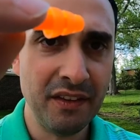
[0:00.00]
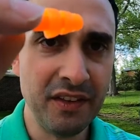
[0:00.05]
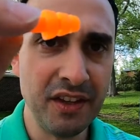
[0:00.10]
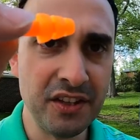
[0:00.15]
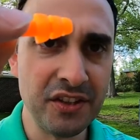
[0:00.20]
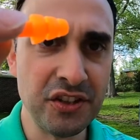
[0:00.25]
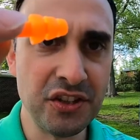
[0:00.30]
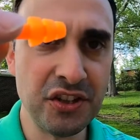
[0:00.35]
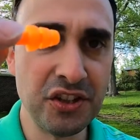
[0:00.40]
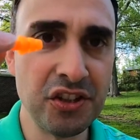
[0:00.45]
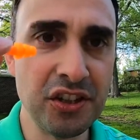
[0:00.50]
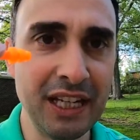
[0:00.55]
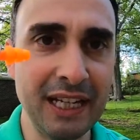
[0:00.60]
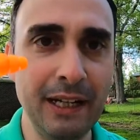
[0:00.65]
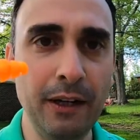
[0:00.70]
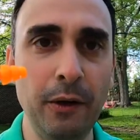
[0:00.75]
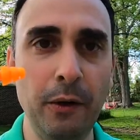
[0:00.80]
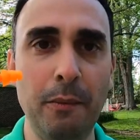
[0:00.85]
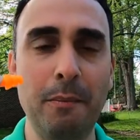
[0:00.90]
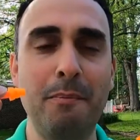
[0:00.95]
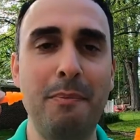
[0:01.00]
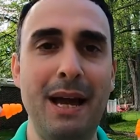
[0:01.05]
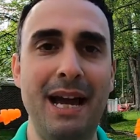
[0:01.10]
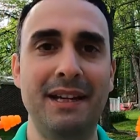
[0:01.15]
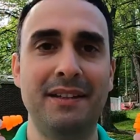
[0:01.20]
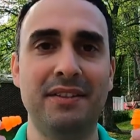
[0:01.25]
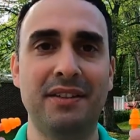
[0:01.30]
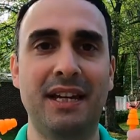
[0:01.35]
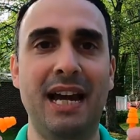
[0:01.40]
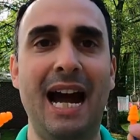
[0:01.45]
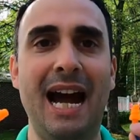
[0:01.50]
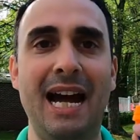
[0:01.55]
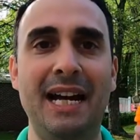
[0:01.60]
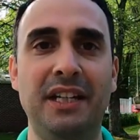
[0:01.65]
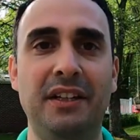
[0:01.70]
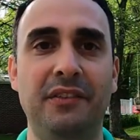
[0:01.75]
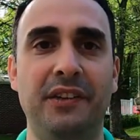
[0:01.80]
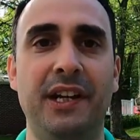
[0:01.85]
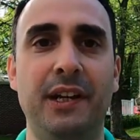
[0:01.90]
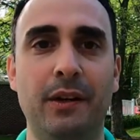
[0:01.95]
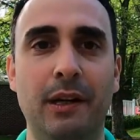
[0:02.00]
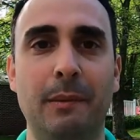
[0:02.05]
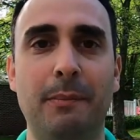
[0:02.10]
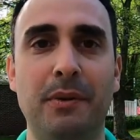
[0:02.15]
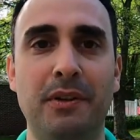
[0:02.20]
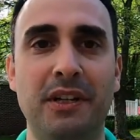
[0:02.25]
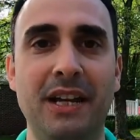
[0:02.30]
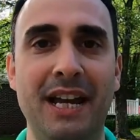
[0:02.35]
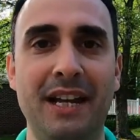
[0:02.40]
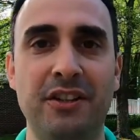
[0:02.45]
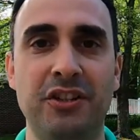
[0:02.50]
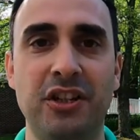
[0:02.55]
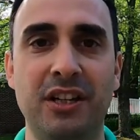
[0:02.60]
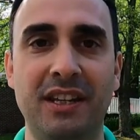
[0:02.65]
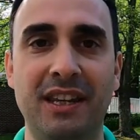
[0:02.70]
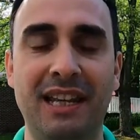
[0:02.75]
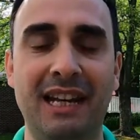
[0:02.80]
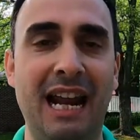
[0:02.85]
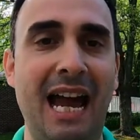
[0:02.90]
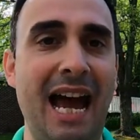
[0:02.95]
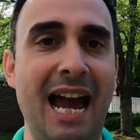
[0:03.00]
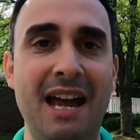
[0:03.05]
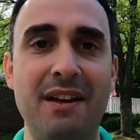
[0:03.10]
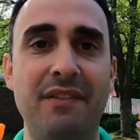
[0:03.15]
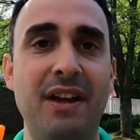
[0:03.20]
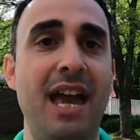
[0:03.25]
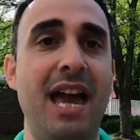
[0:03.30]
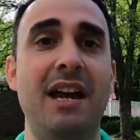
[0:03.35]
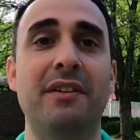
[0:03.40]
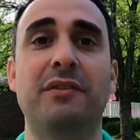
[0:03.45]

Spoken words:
the single best kind of hearing protection that I have